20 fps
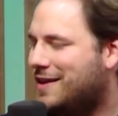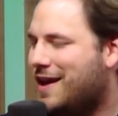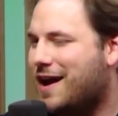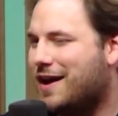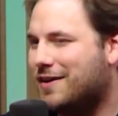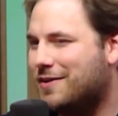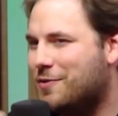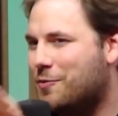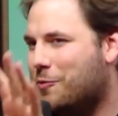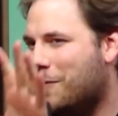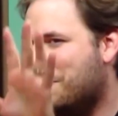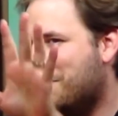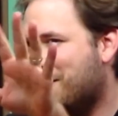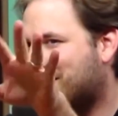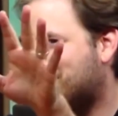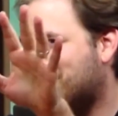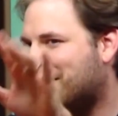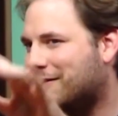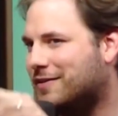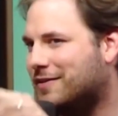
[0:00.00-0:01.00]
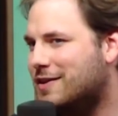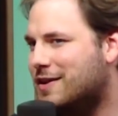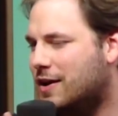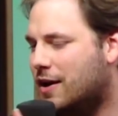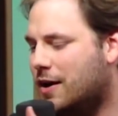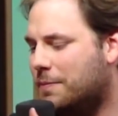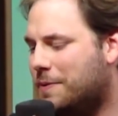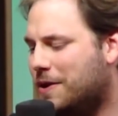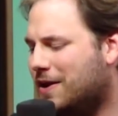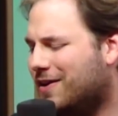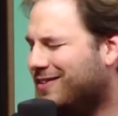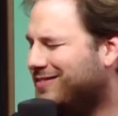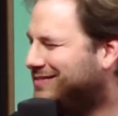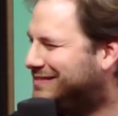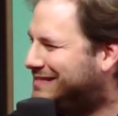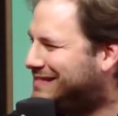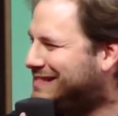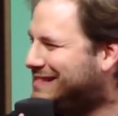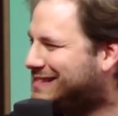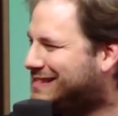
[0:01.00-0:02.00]
Yeah, way back there. Up here,
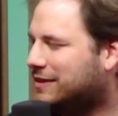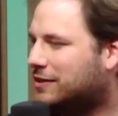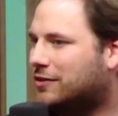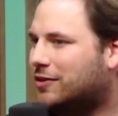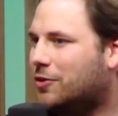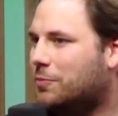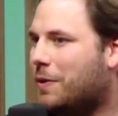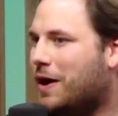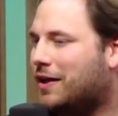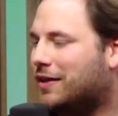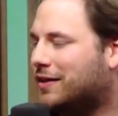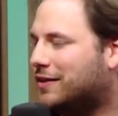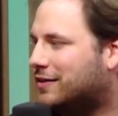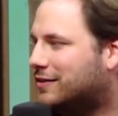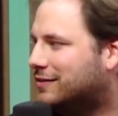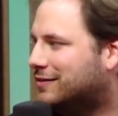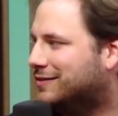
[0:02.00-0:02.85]
it's a little low poly.